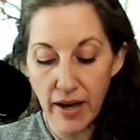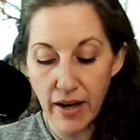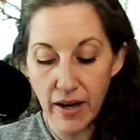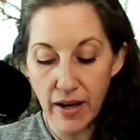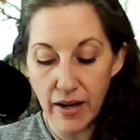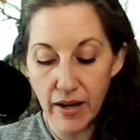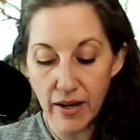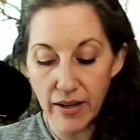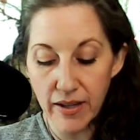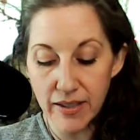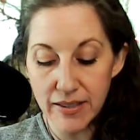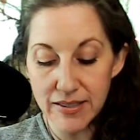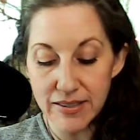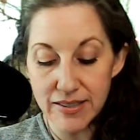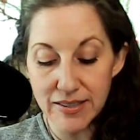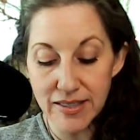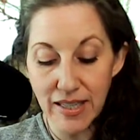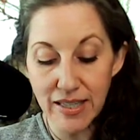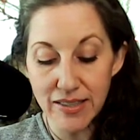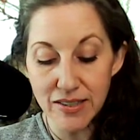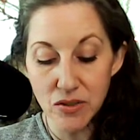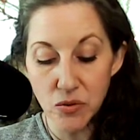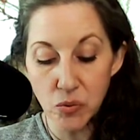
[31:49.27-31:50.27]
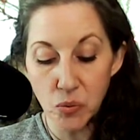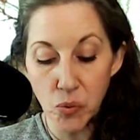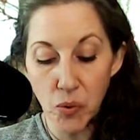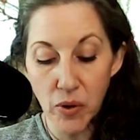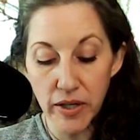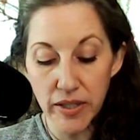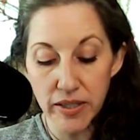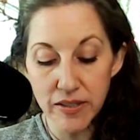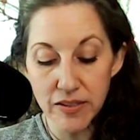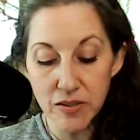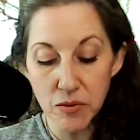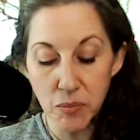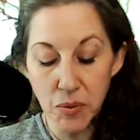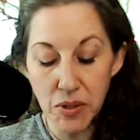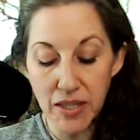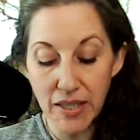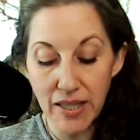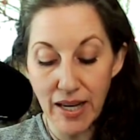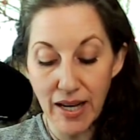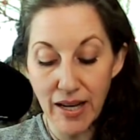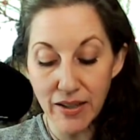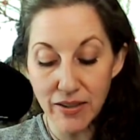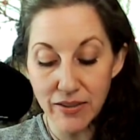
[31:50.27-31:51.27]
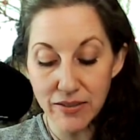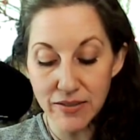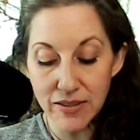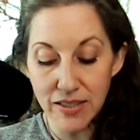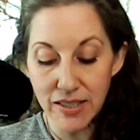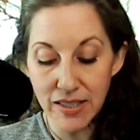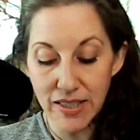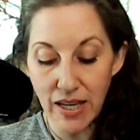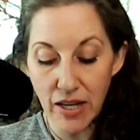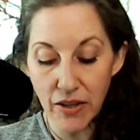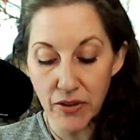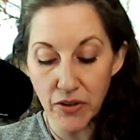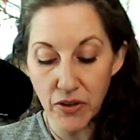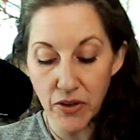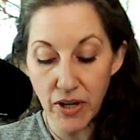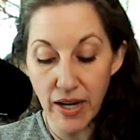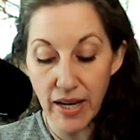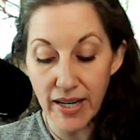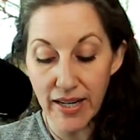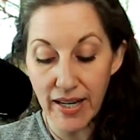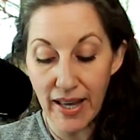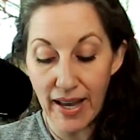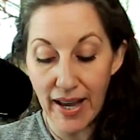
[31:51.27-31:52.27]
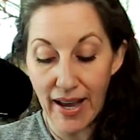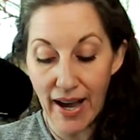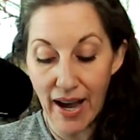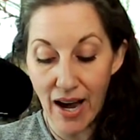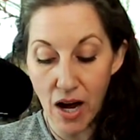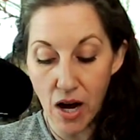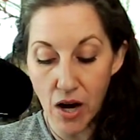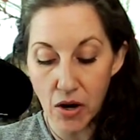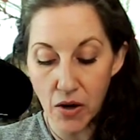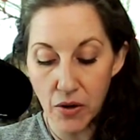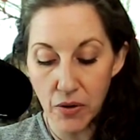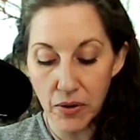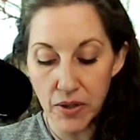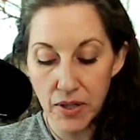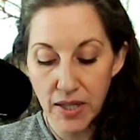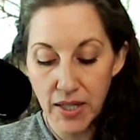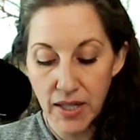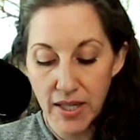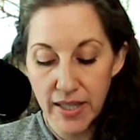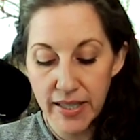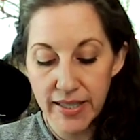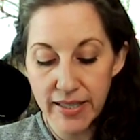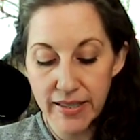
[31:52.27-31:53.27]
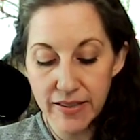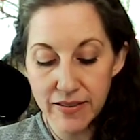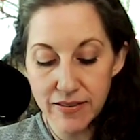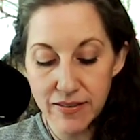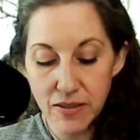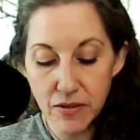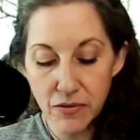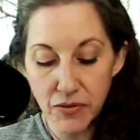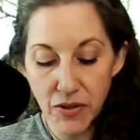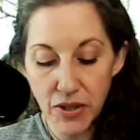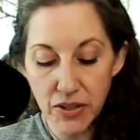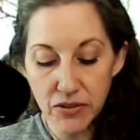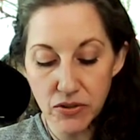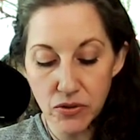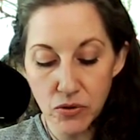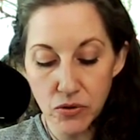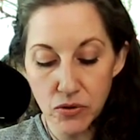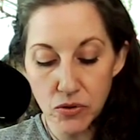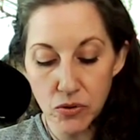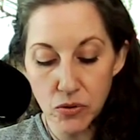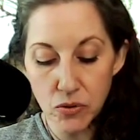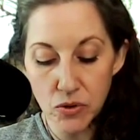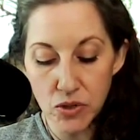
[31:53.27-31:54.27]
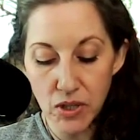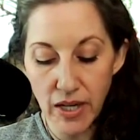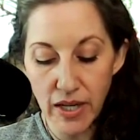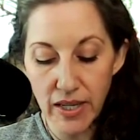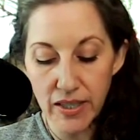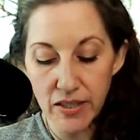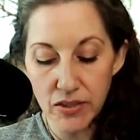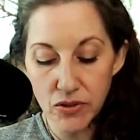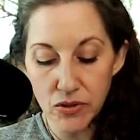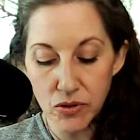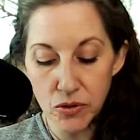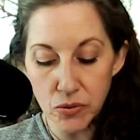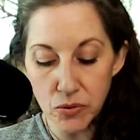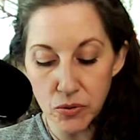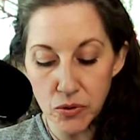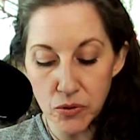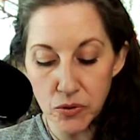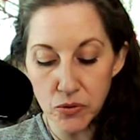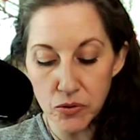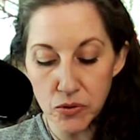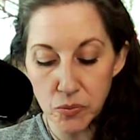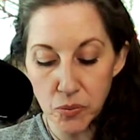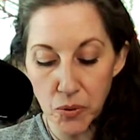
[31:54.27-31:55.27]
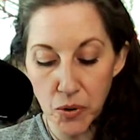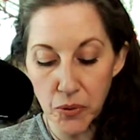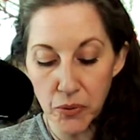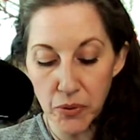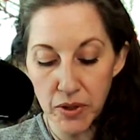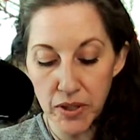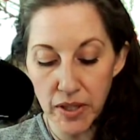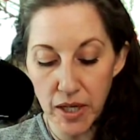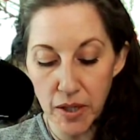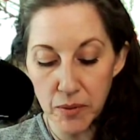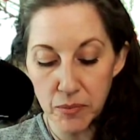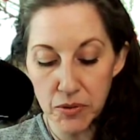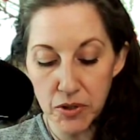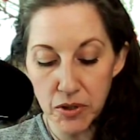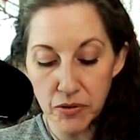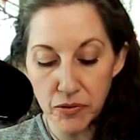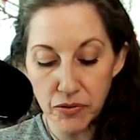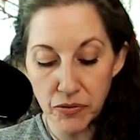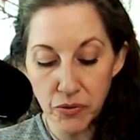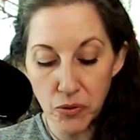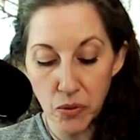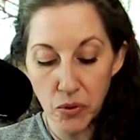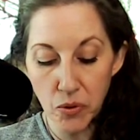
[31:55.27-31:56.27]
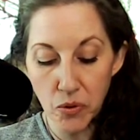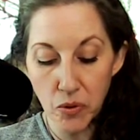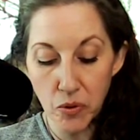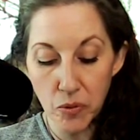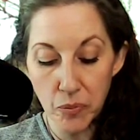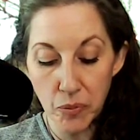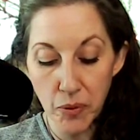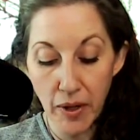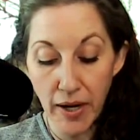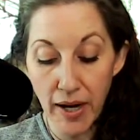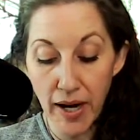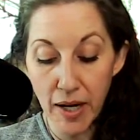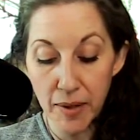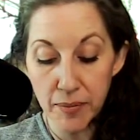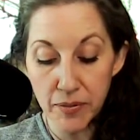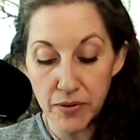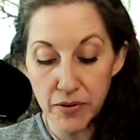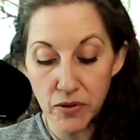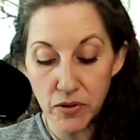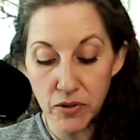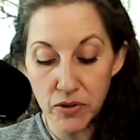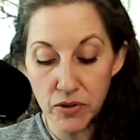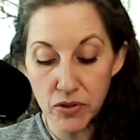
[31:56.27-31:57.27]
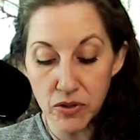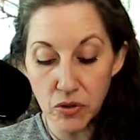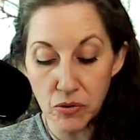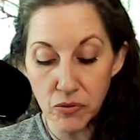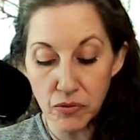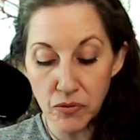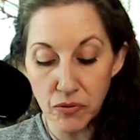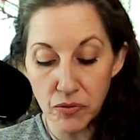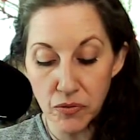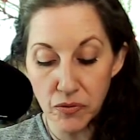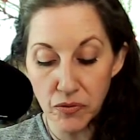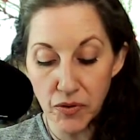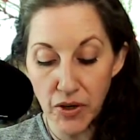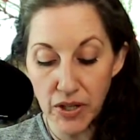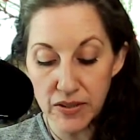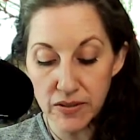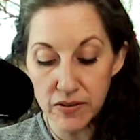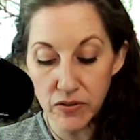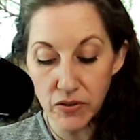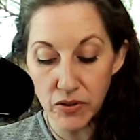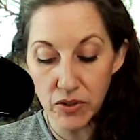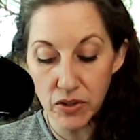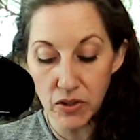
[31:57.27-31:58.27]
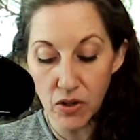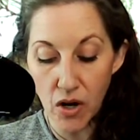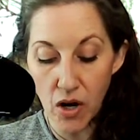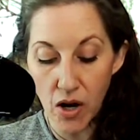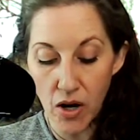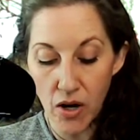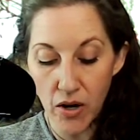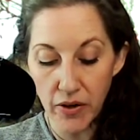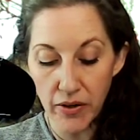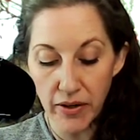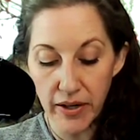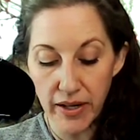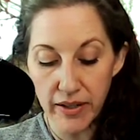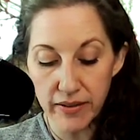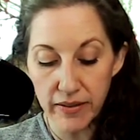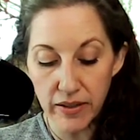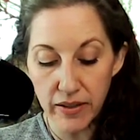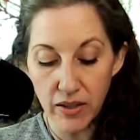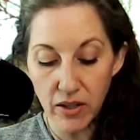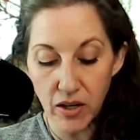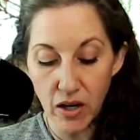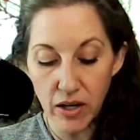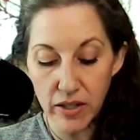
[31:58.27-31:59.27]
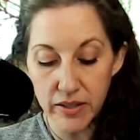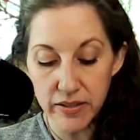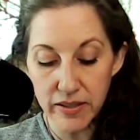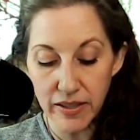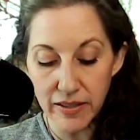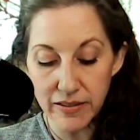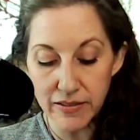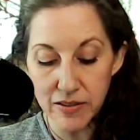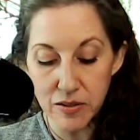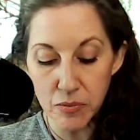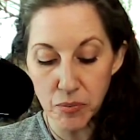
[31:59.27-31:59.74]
uh, assess what is being held together and how. Is the vessel too tight, too loose, broken, empty, full, or perhaps there is no vessel at all and the contents